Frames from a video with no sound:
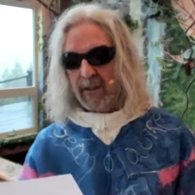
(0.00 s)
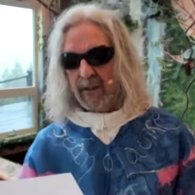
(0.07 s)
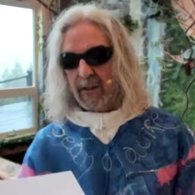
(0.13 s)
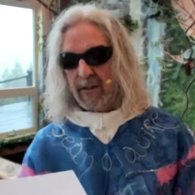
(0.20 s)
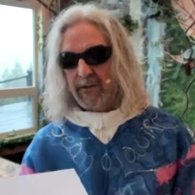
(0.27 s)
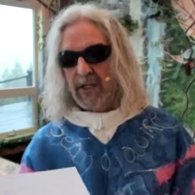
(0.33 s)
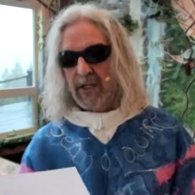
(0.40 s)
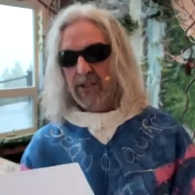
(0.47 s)

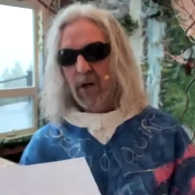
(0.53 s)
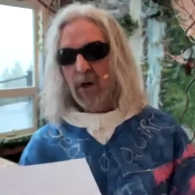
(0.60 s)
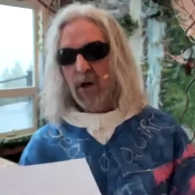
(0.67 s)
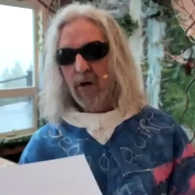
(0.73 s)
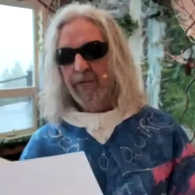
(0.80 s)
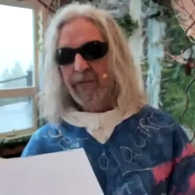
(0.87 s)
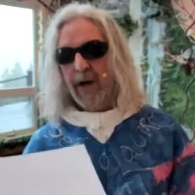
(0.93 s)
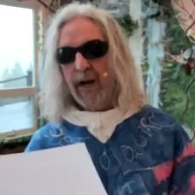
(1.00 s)
they saw a
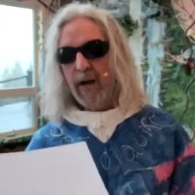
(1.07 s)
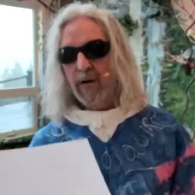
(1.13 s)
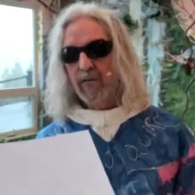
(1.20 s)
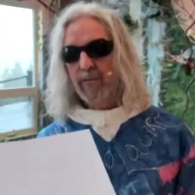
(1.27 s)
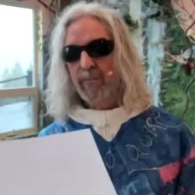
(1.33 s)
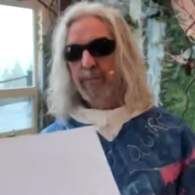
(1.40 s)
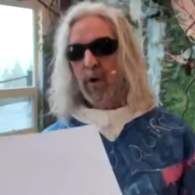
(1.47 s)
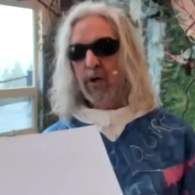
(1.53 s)
fire
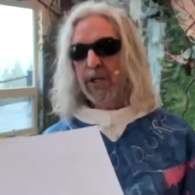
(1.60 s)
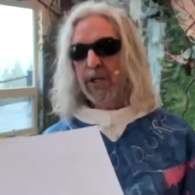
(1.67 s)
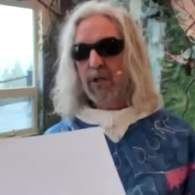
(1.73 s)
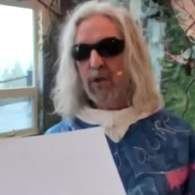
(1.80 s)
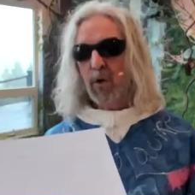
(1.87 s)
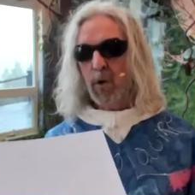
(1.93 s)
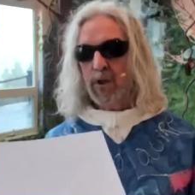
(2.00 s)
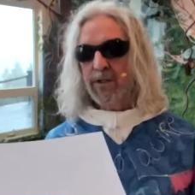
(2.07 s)
of burning
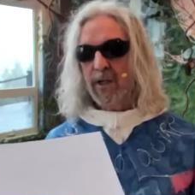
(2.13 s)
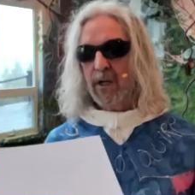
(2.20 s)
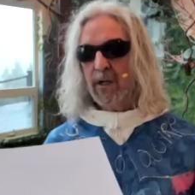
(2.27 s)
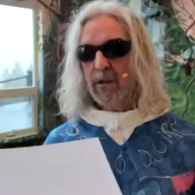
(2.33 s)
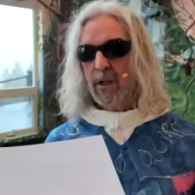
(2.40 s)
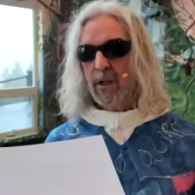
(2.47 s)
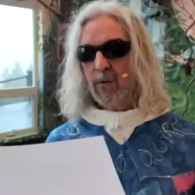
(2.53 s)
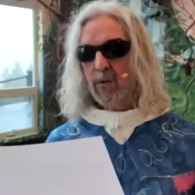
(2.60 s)
coals there
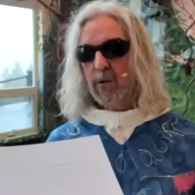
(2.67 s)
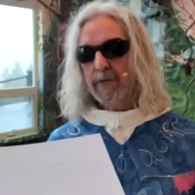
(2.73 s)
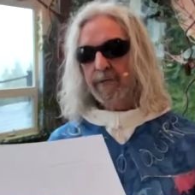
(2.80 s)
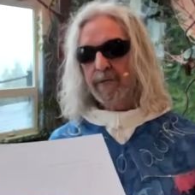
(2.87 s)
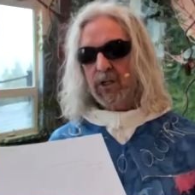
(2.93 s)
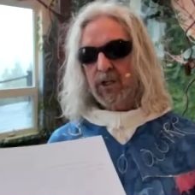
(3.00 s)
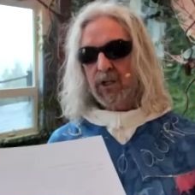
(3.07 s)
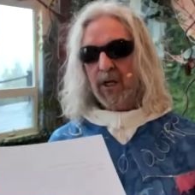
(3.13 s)
with
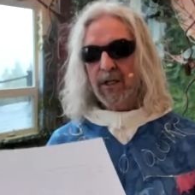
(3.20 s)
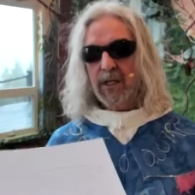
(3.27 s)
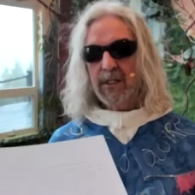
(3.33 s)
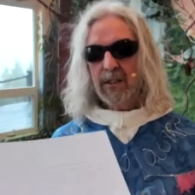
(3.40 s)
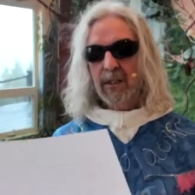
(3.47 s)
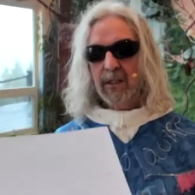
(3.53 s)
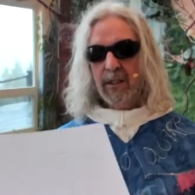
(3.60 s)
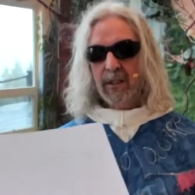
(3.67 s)
fish on it
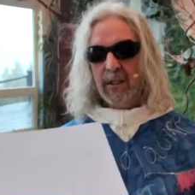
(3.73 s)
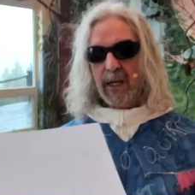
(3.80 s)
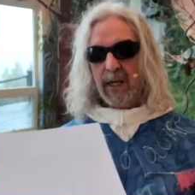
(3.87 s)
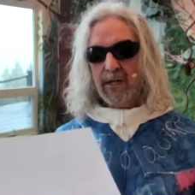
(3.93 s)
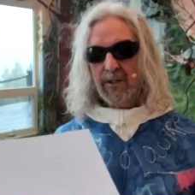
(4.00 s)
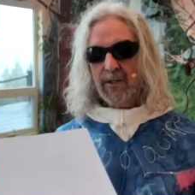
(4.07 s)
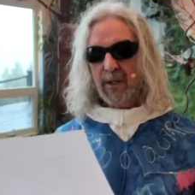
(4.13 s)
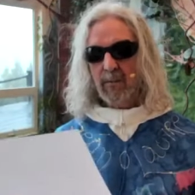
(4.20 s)

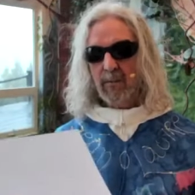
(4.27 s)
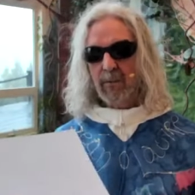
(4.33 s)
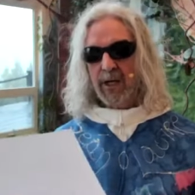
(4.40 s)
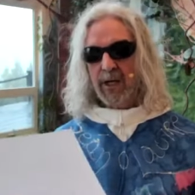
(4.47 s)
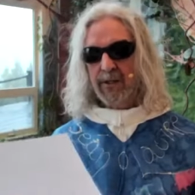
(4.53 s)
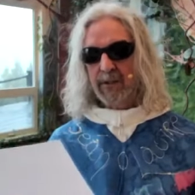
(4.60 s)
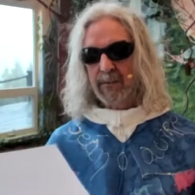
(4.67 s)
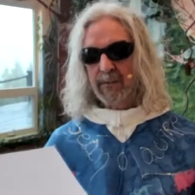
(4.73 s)
and some bread.